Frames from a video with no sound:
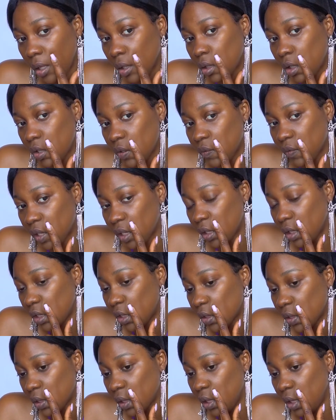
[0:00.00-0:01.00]
this
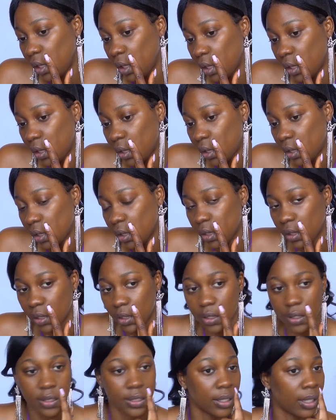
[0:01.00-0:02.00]
foundation here,
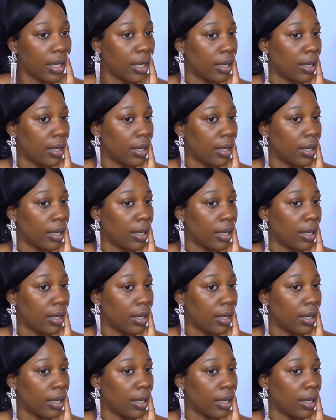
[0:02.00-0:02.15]
it's